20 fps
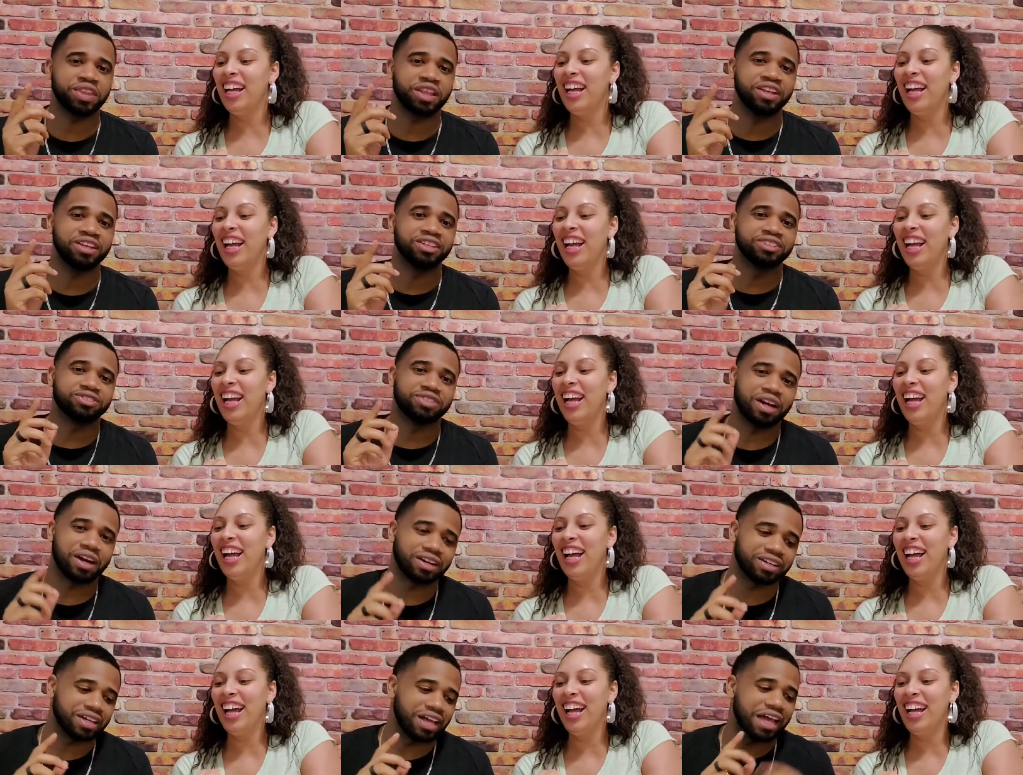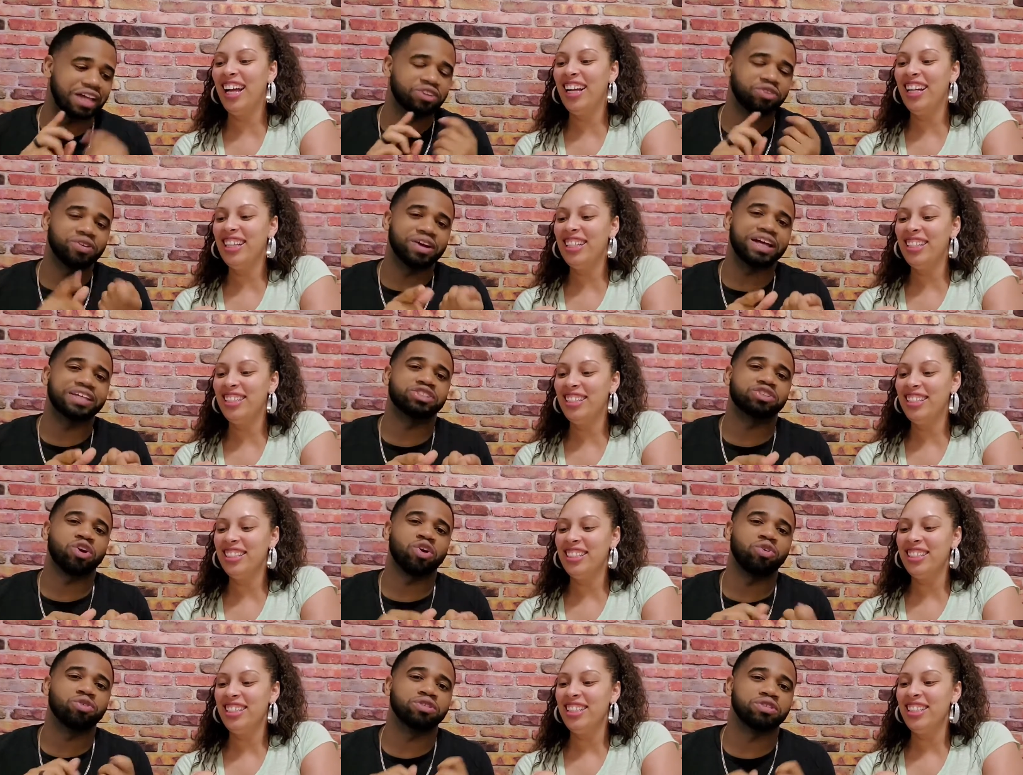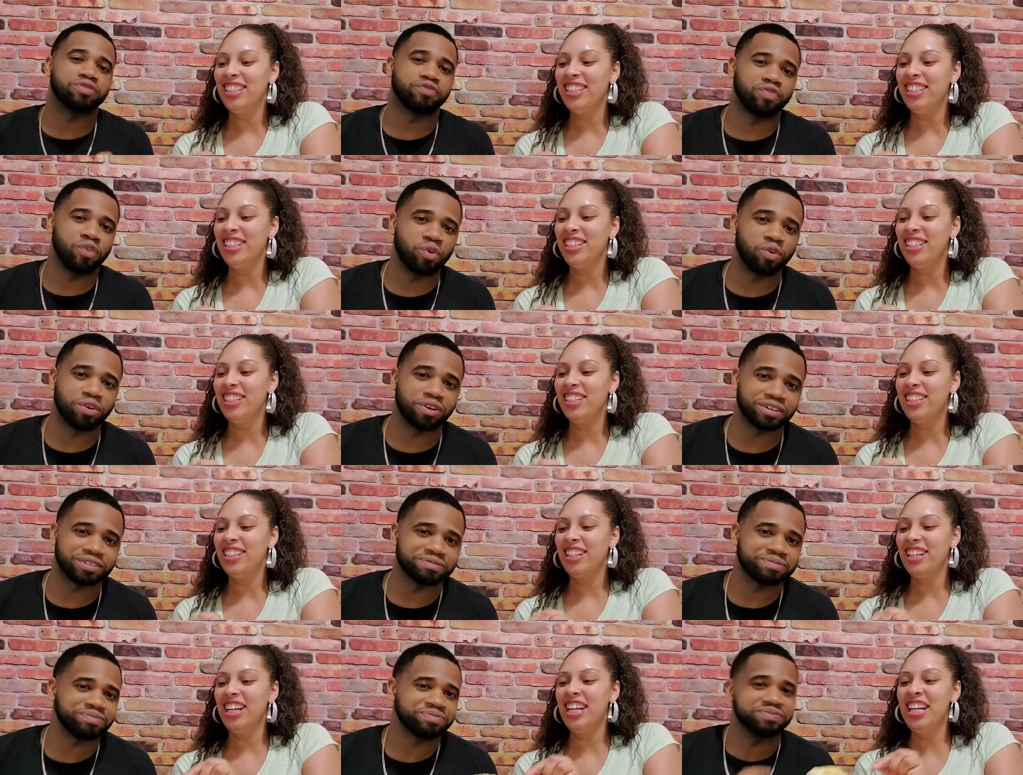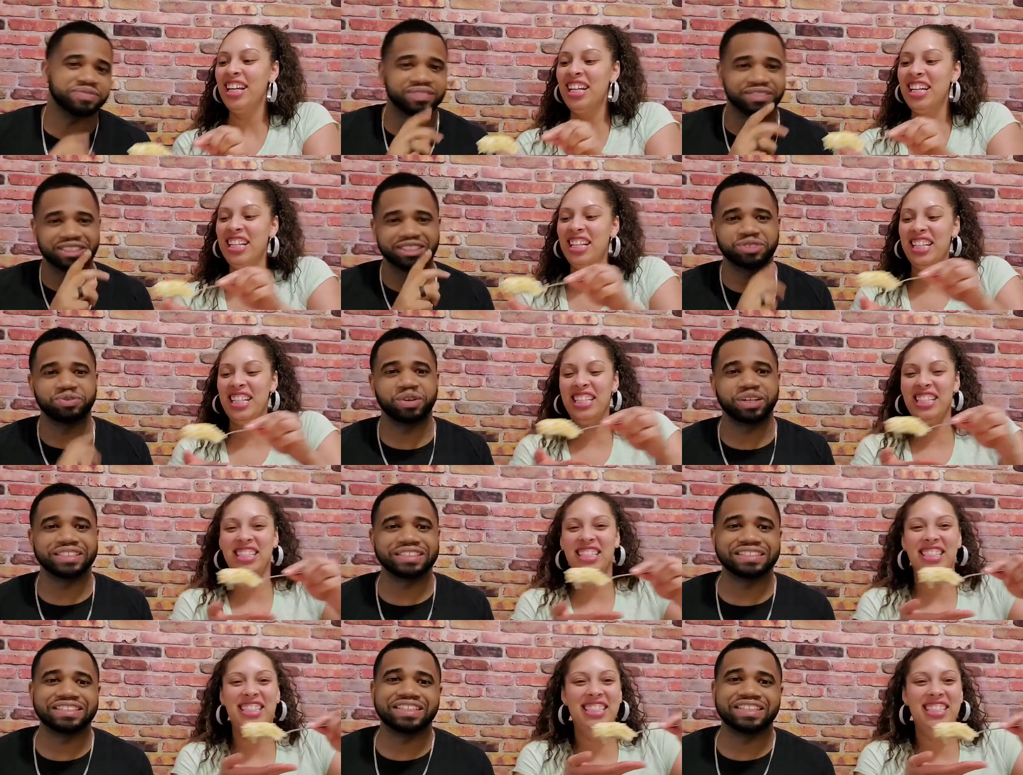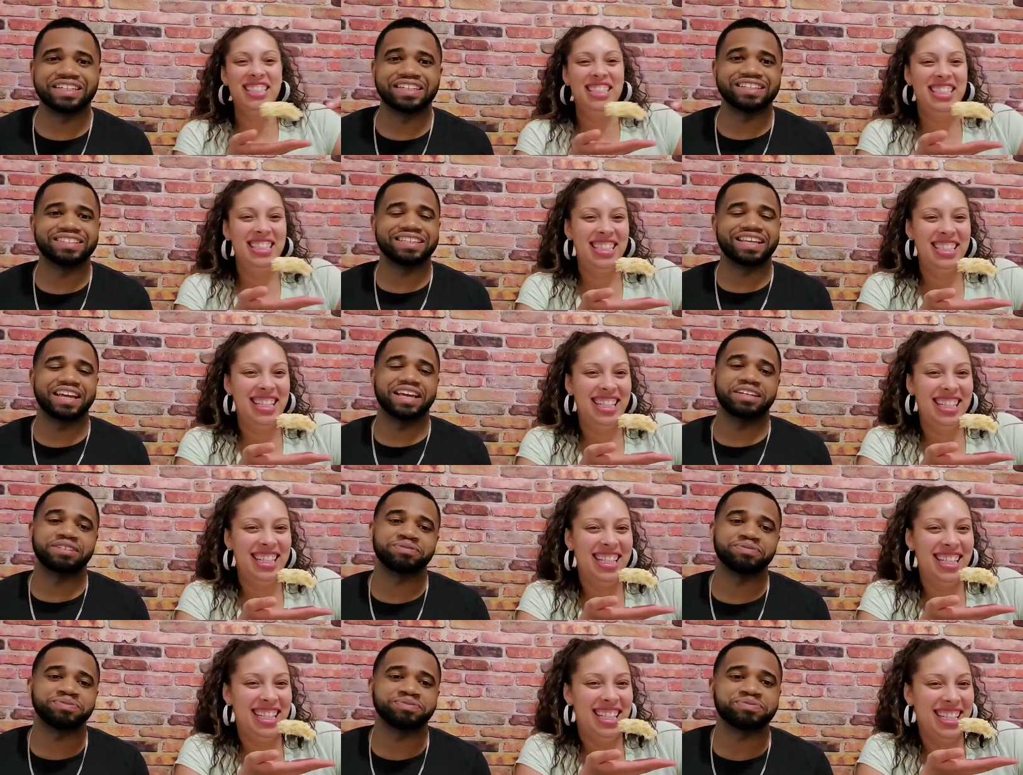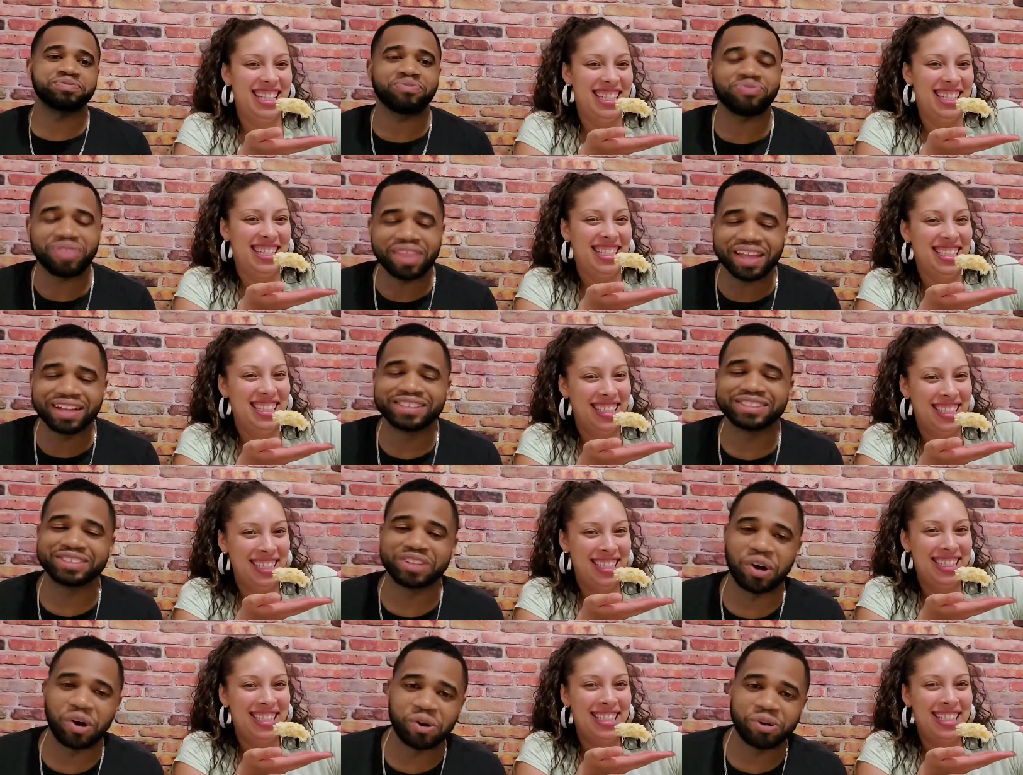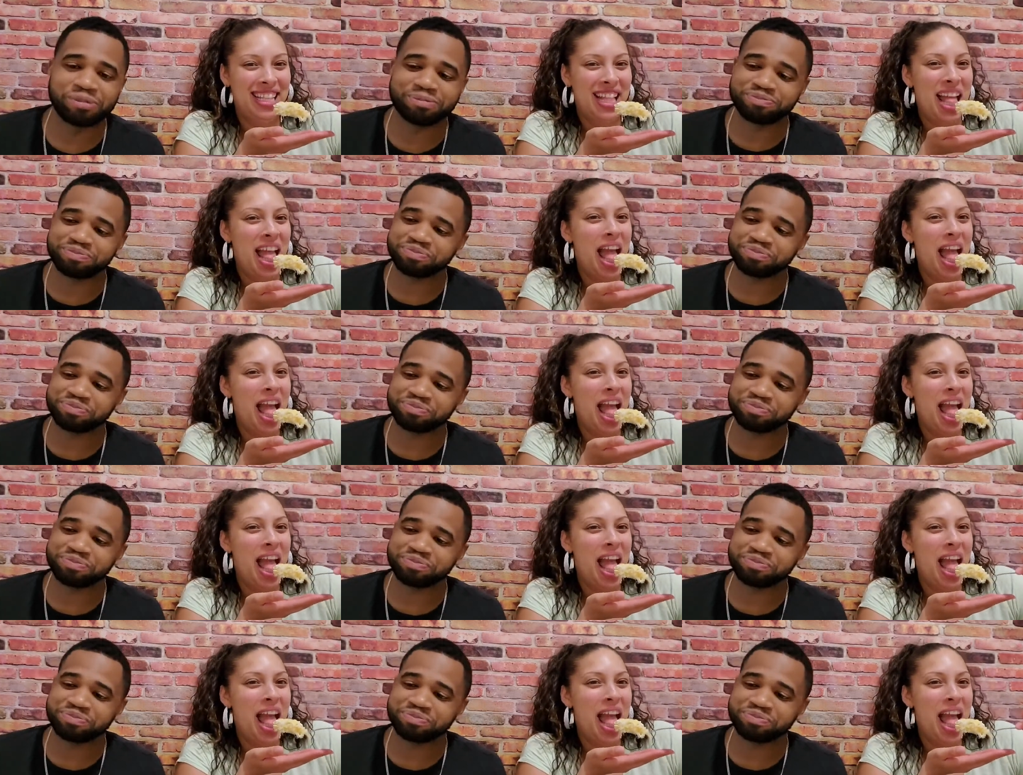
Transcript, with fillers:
Speaker 1: so I, I don't have to hold it fort. That's why she did that. So